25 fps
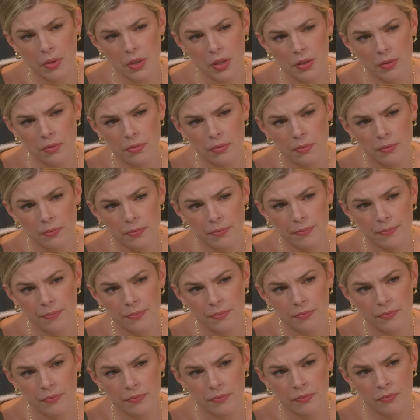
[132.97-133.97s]
you? I was
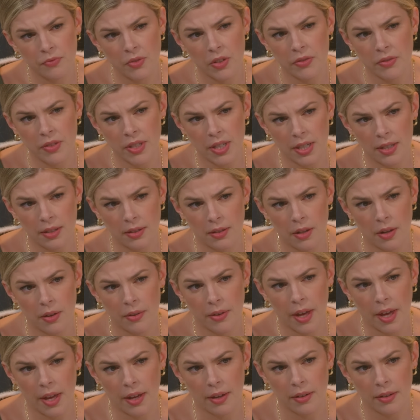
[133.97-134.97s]
15. 15.
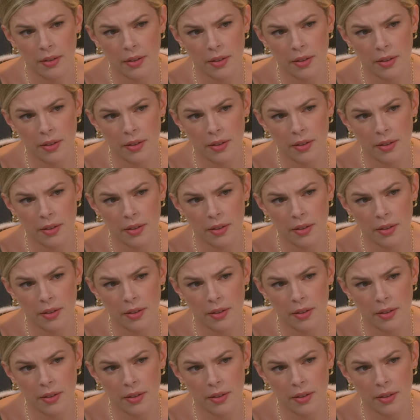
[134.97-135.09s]
Okay. Yeah.